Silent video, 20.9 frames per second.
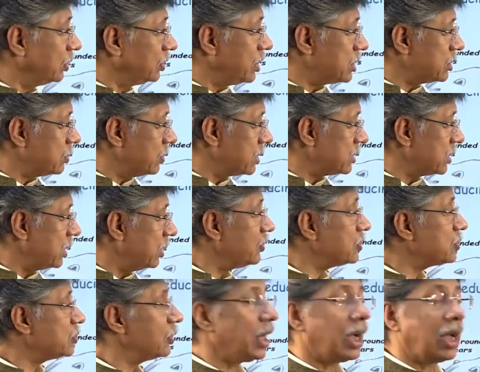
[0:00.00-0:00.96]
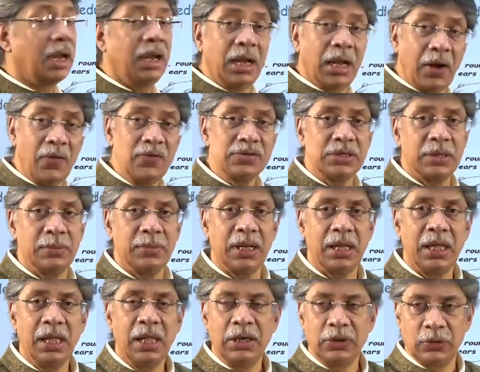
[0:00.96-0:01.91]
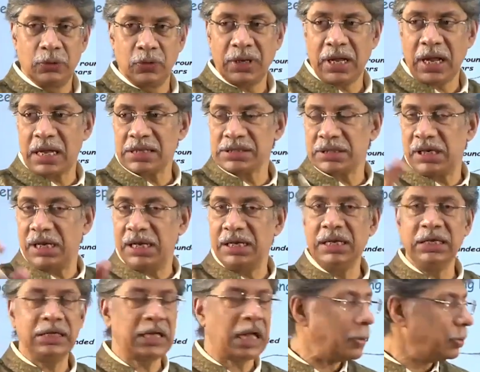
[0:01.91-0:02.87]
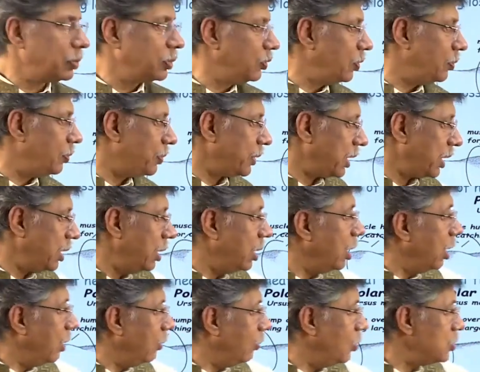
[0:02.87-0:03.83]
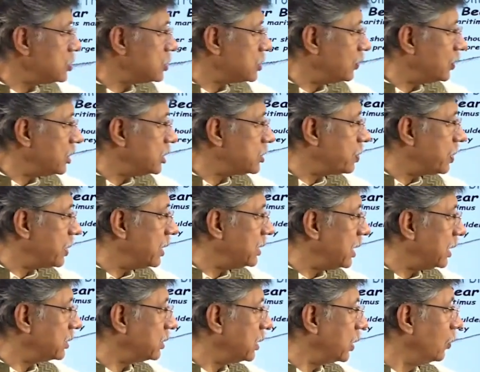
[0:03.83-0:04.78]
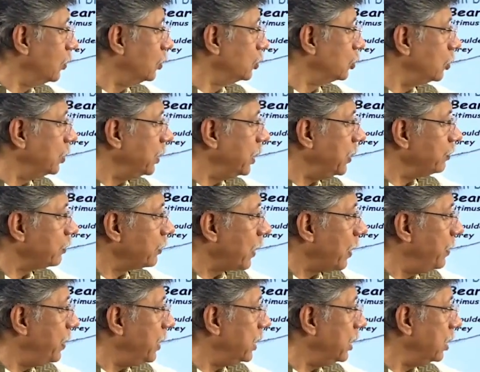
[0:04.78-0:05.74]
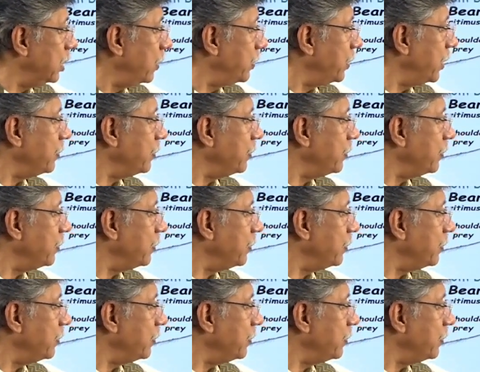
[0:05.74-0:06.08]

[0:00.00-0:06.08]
this muscle which allows him to catch any type of a prey. Most of this prey that they're going to be picking up,